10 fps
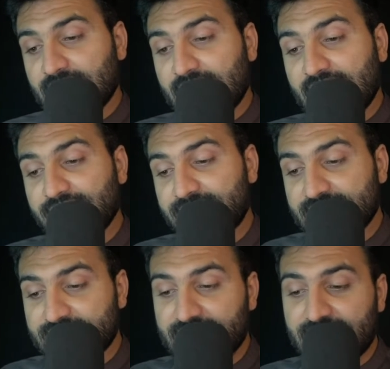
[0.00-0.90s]
I have
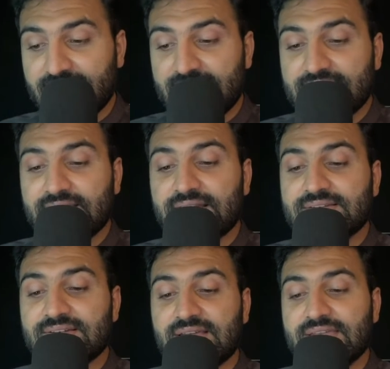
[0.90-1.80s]
written a
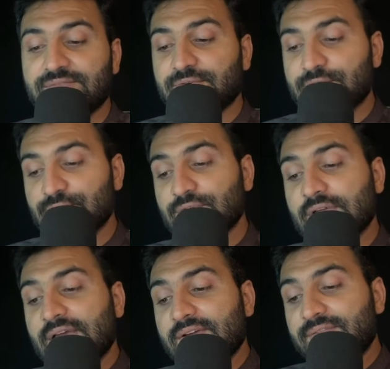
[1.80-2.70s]
little line for you.
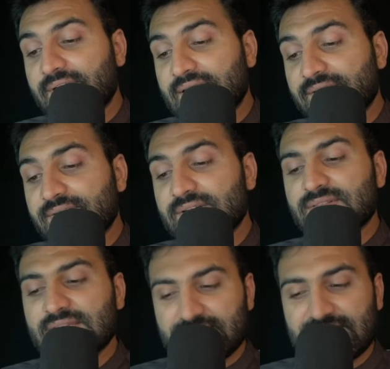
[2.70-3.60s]
Whenever,
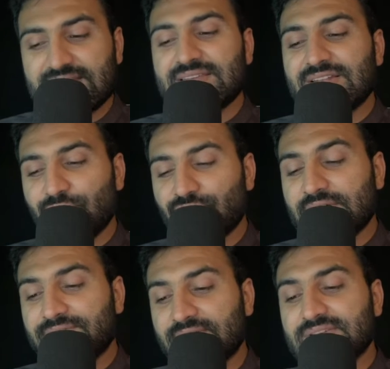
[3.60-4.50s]
like, there is a long
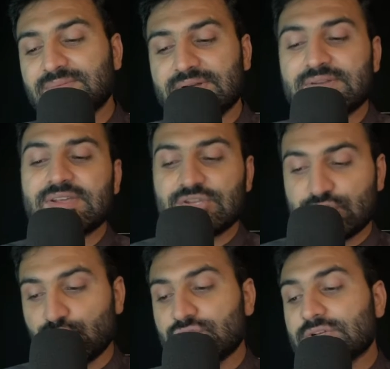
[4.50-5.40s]
definition, but in
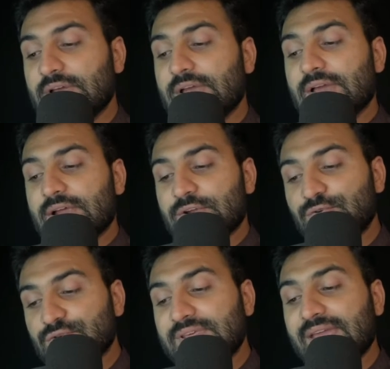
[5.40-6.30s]
short,
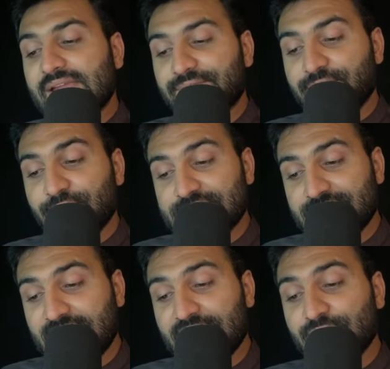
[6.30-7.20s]
truthy and falsy
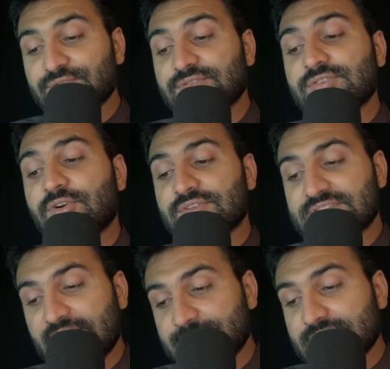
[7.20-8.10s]
values
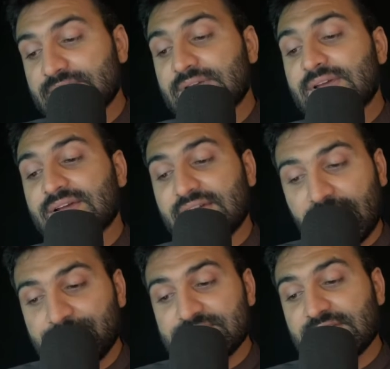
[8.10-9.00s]
concept
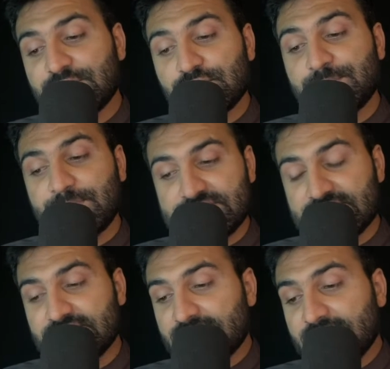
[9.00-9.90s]
comes into the
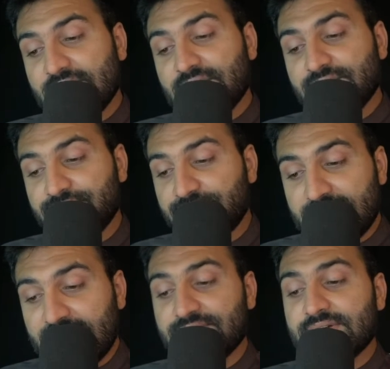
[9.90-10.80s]
picture
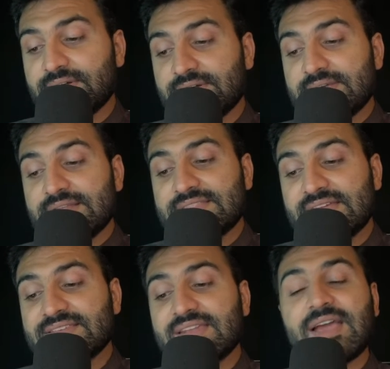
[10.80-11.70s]
whenever there
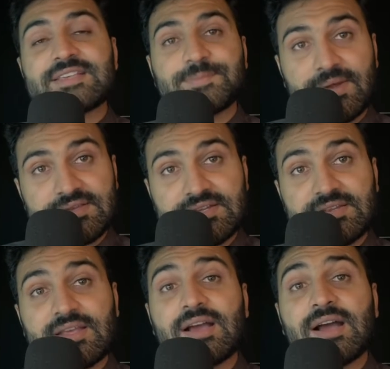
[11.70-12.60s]
is an
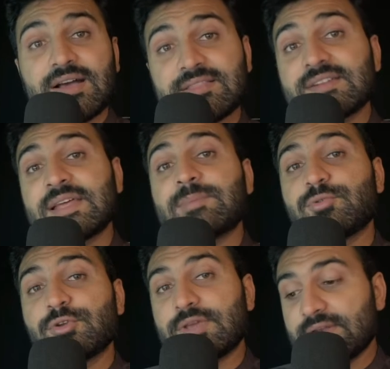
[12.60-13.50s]
expression other than
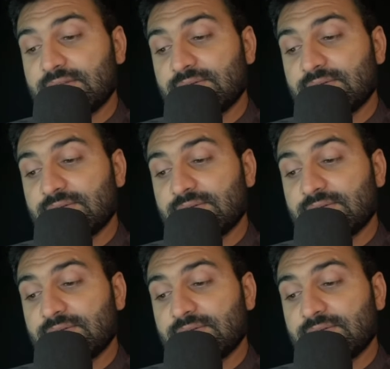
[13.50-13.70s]
boolean.